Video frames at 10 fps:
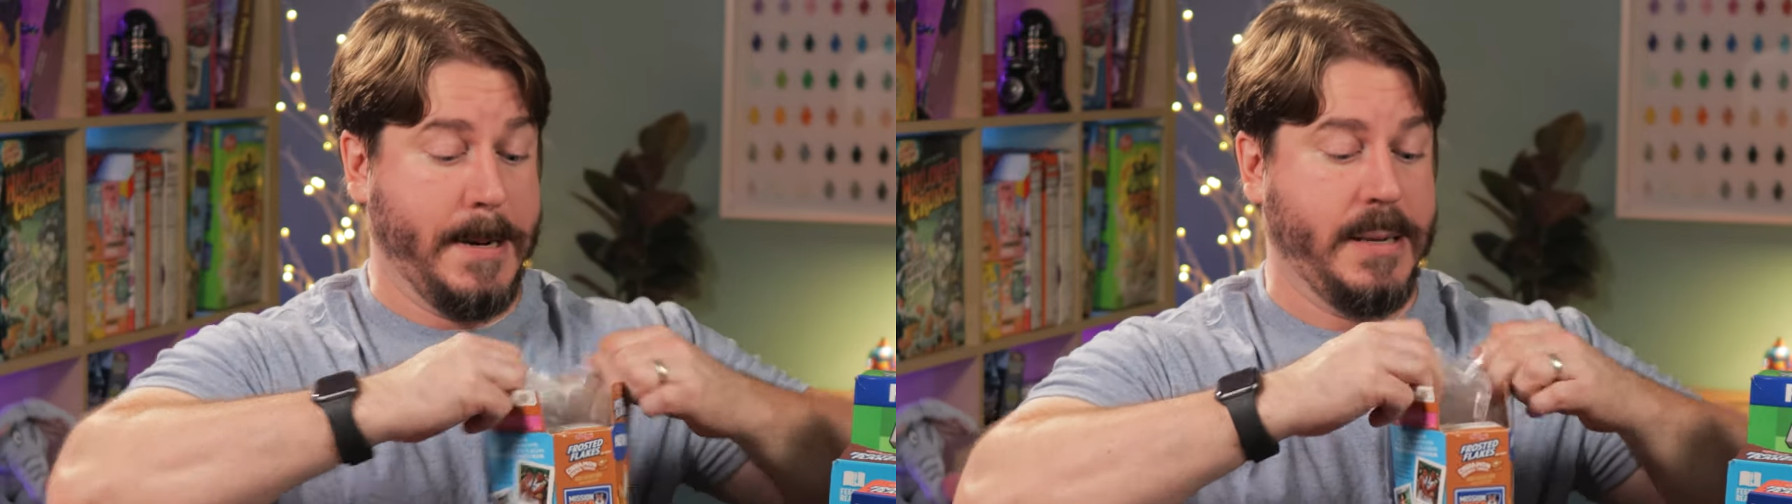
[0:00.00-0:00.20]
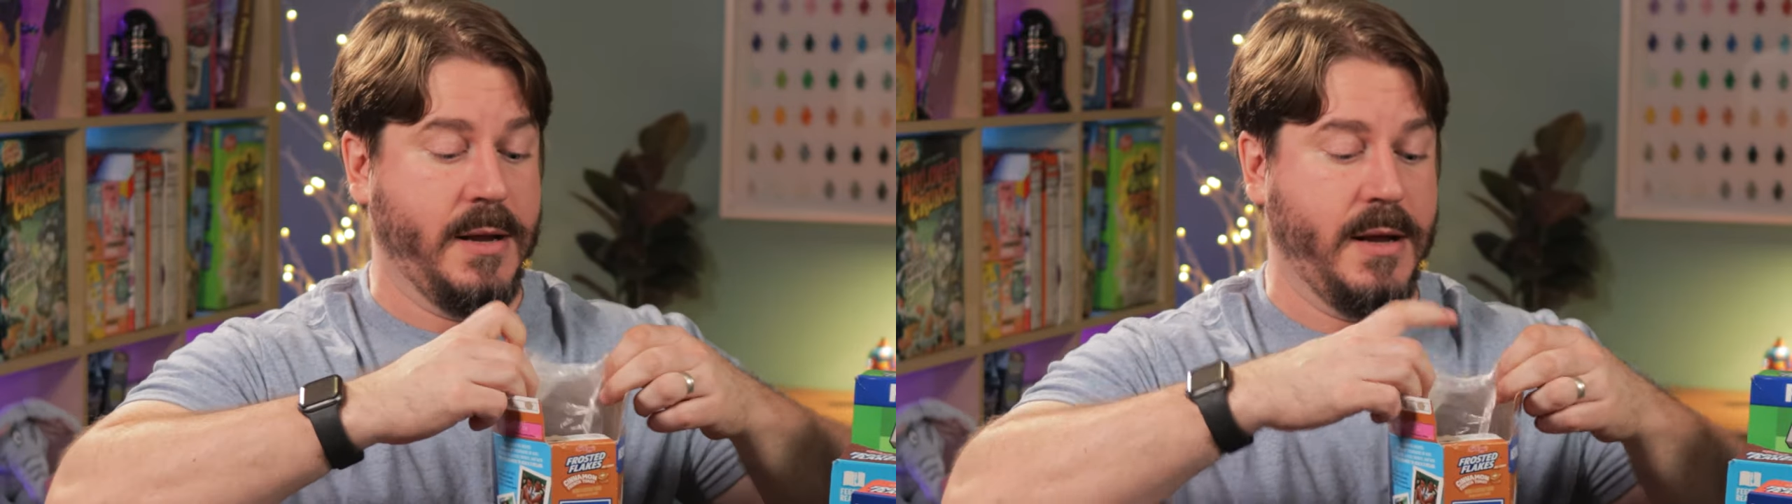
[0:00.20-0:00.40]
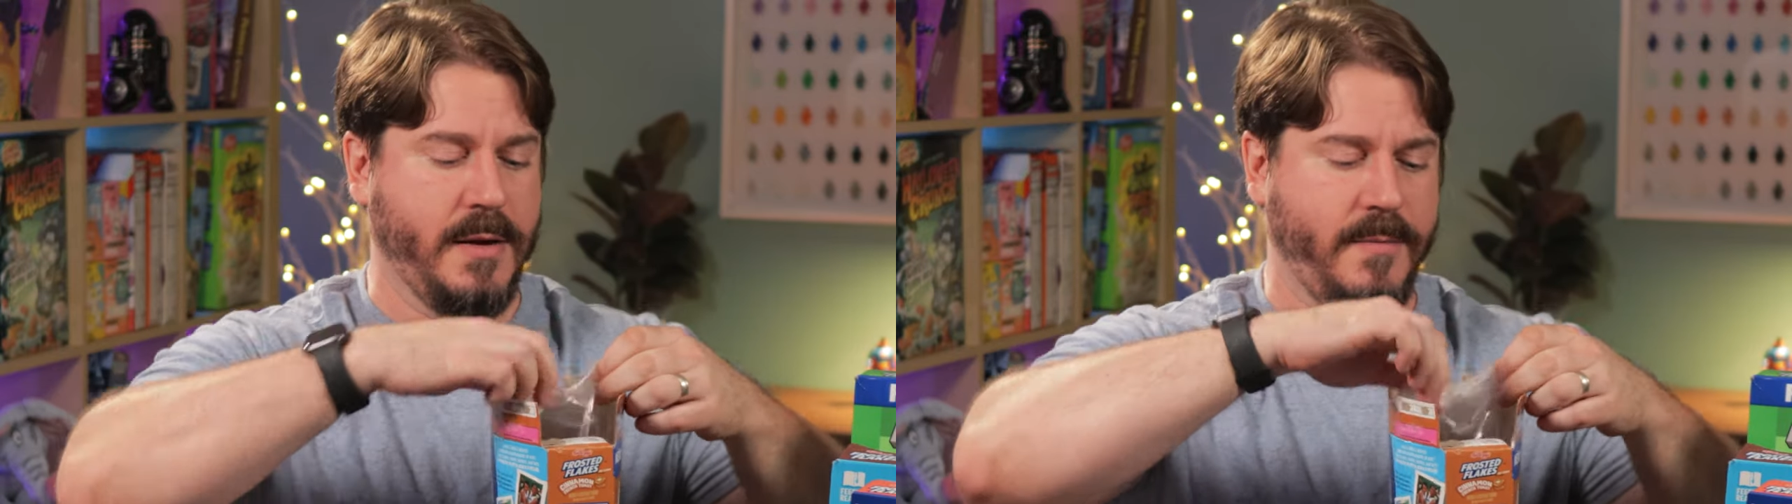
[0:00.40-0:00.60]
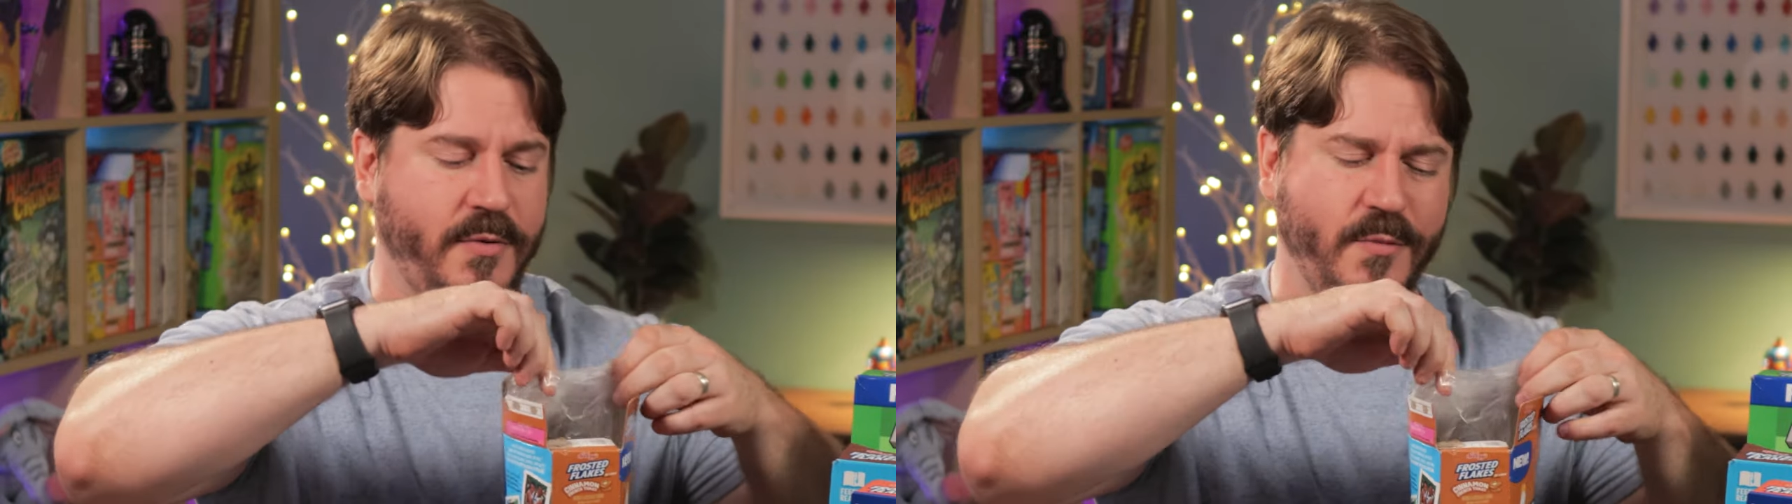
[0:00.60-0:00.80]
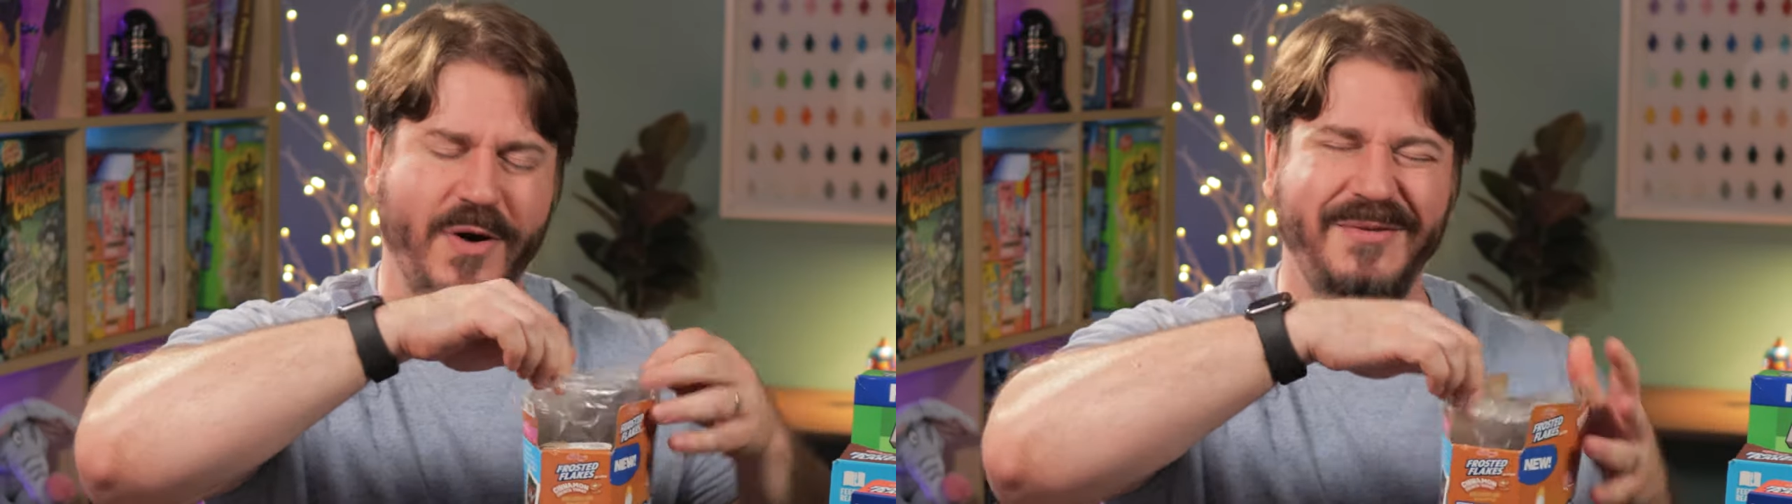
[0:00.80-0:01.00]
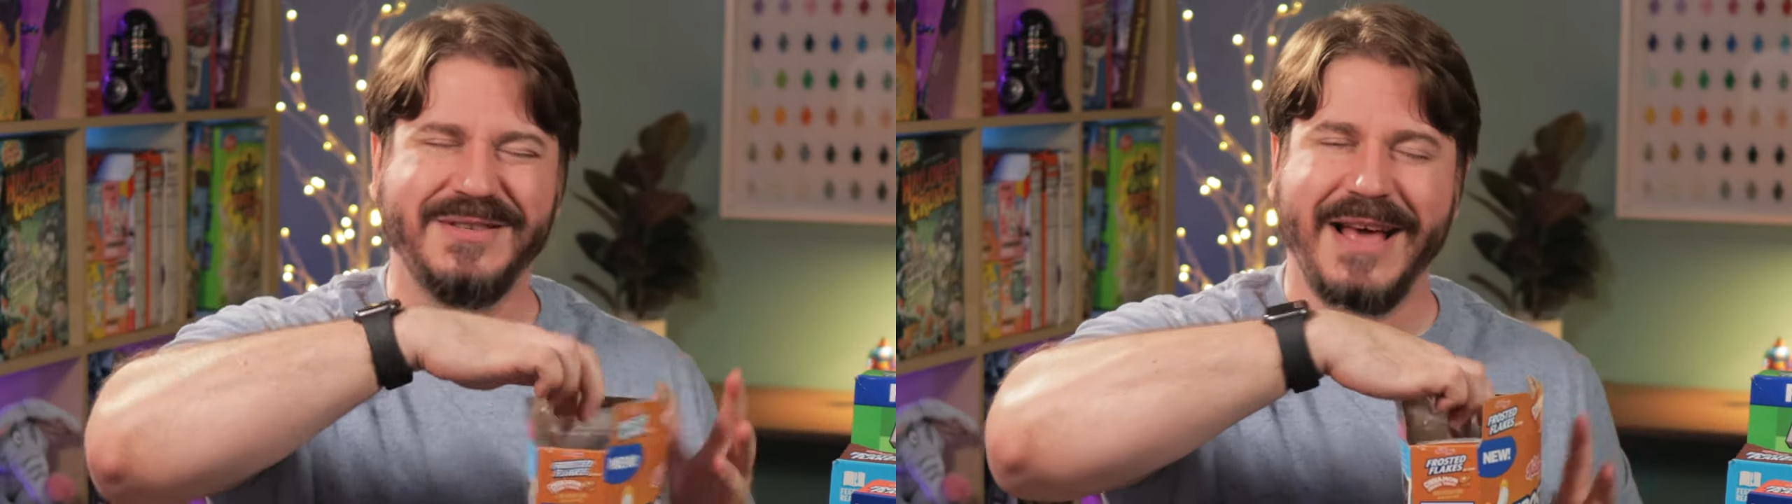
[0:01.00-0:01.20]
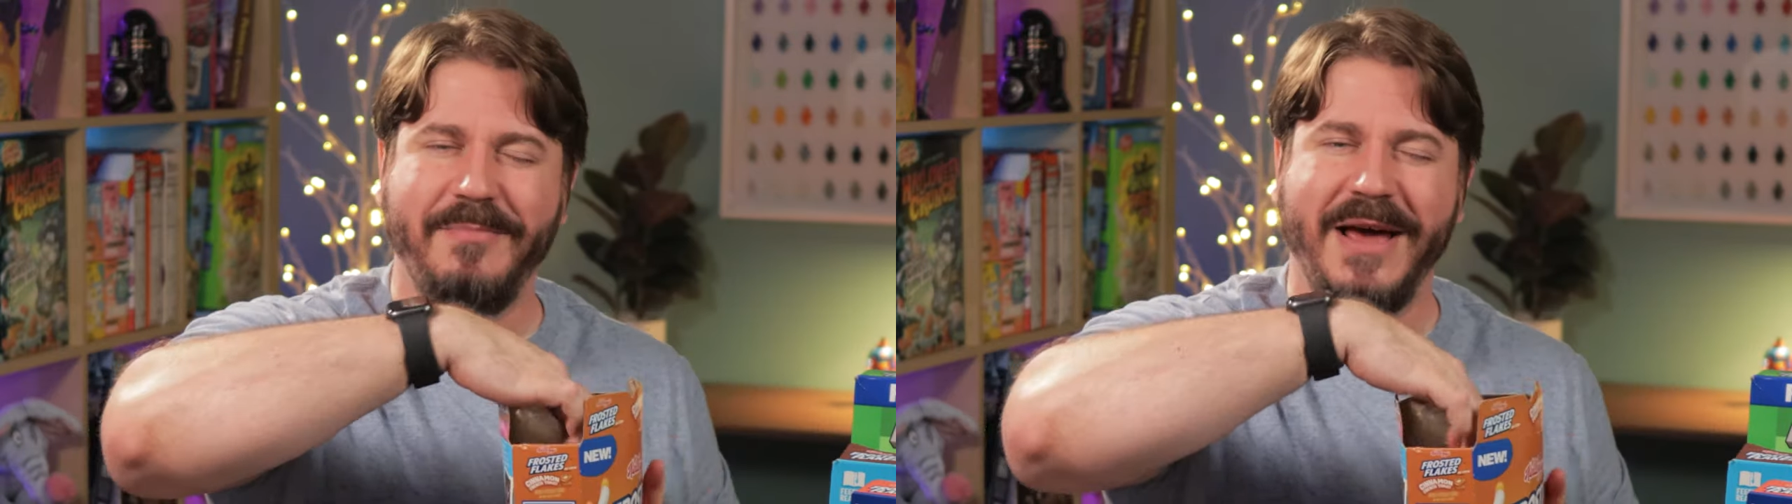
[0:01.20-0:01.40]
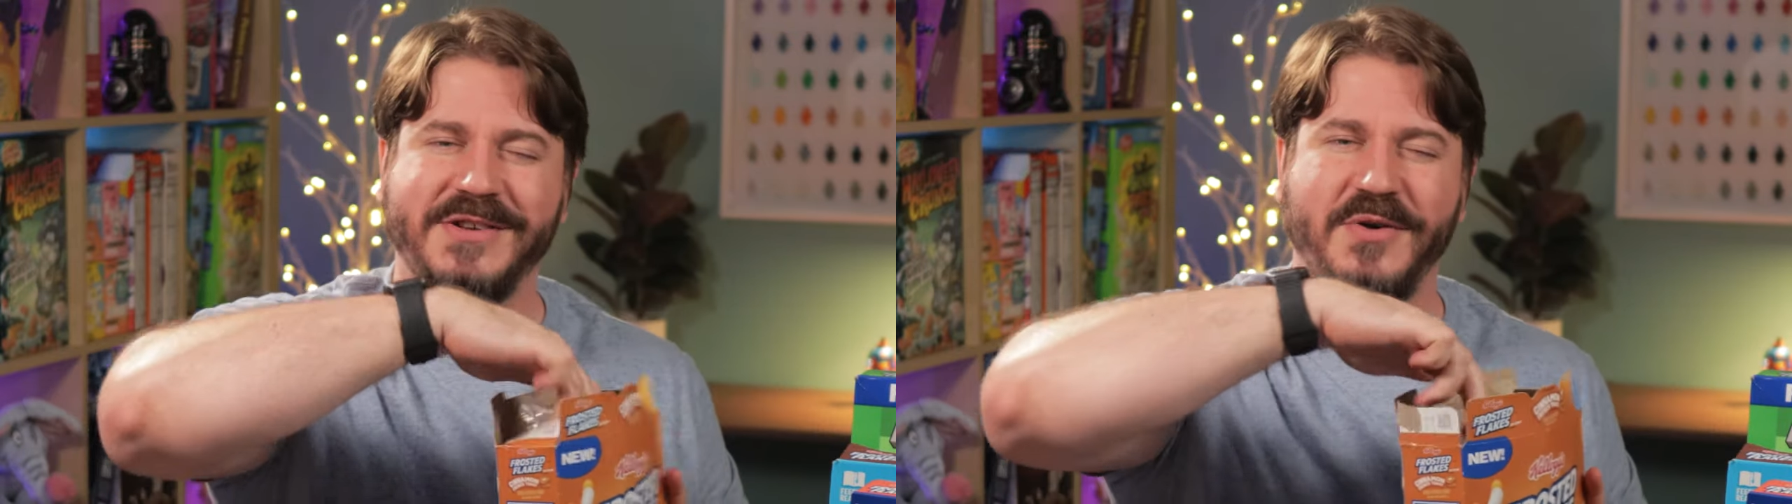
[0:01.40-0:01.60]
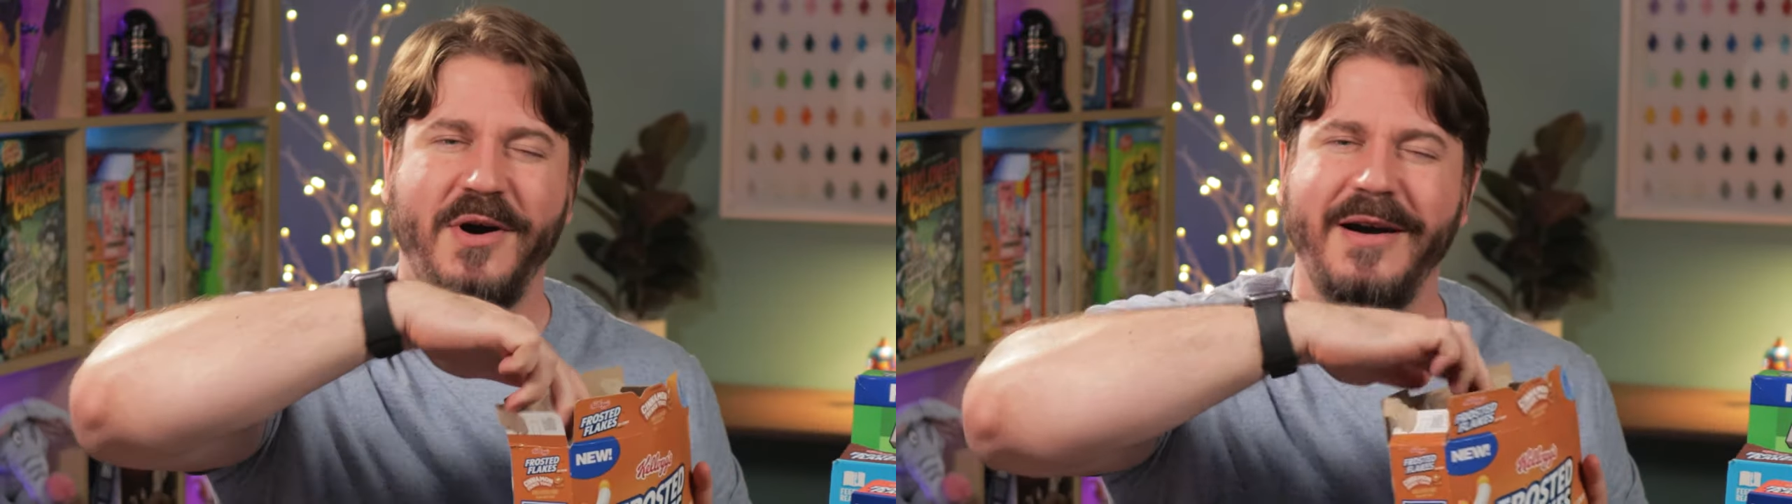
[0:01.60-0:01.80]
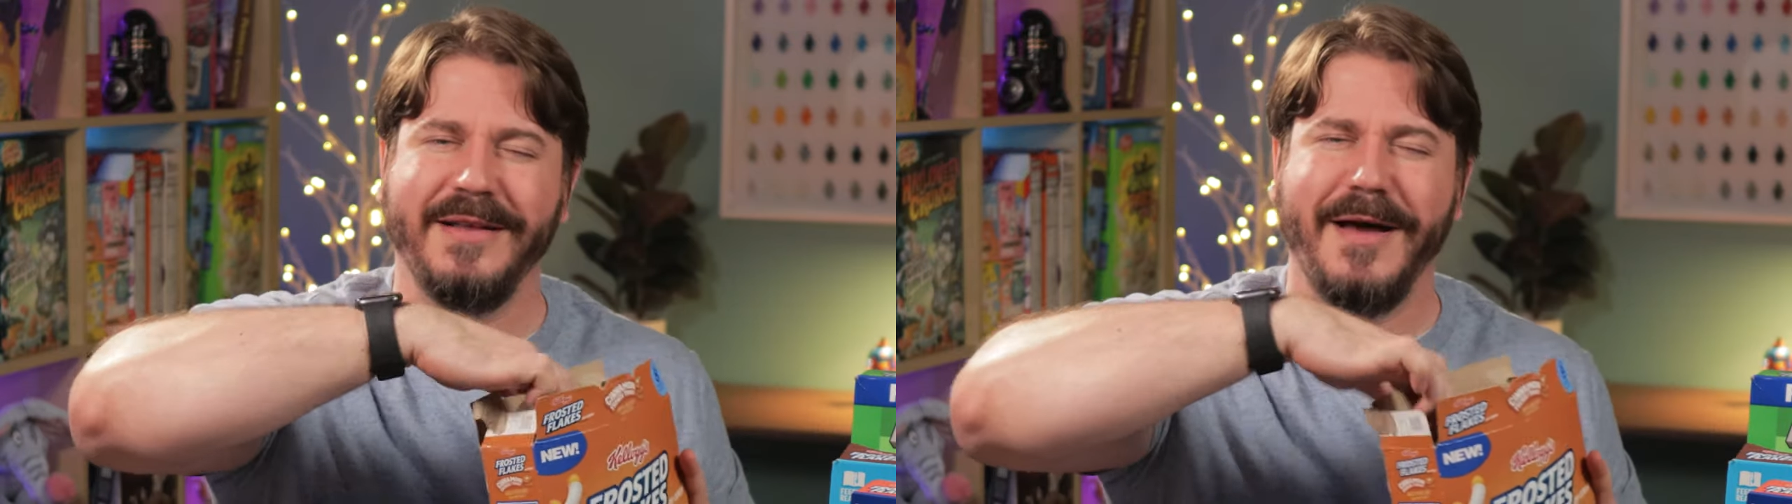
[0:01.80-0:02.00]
Ugh. Boy, why was that bag so hard?